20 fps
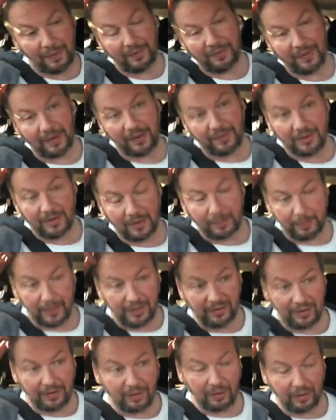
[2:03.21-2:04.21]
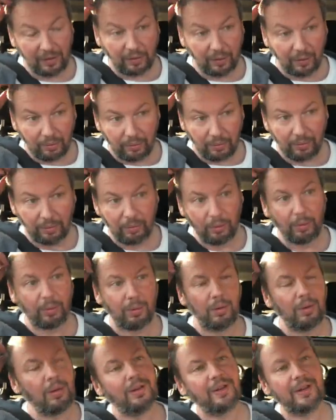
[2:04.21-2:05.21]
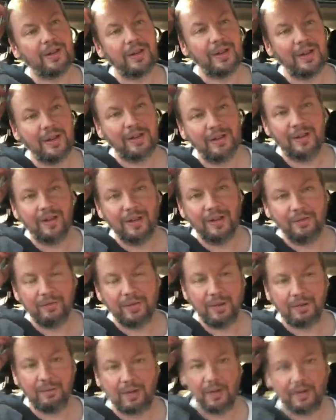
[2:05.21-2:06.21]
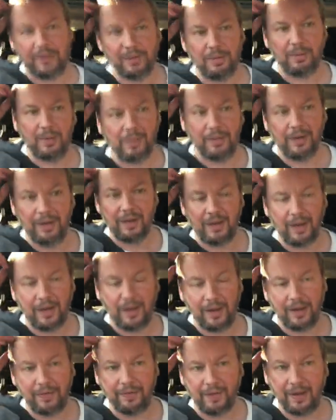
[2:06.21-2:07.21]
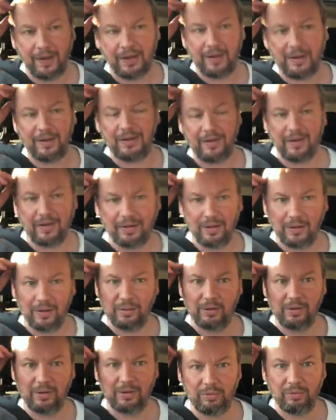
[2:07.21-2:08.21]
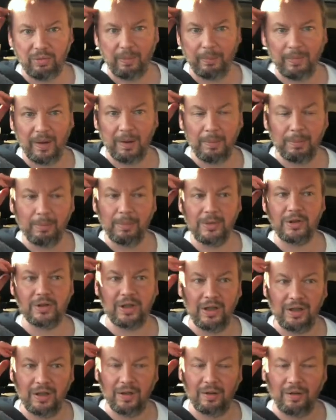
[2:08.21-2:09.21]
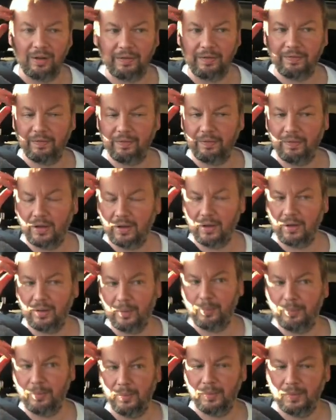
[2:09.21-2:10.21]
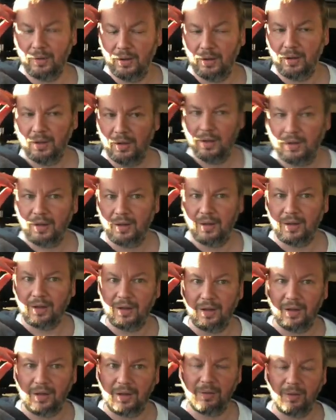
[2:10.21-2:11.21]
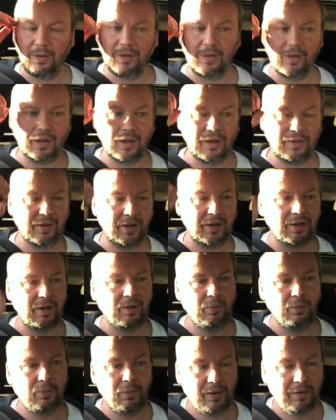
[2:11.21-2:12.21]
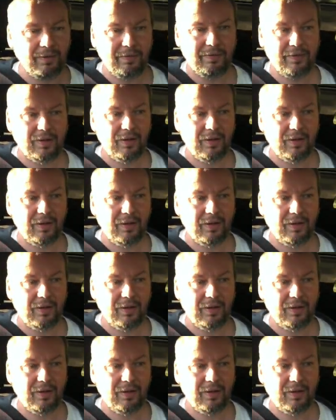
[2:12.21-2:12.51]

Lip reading: In fact, I've just been to Glore, a Scandinavian restaurant in Halifax, and just dropped them a machine off that they're going to have a go with,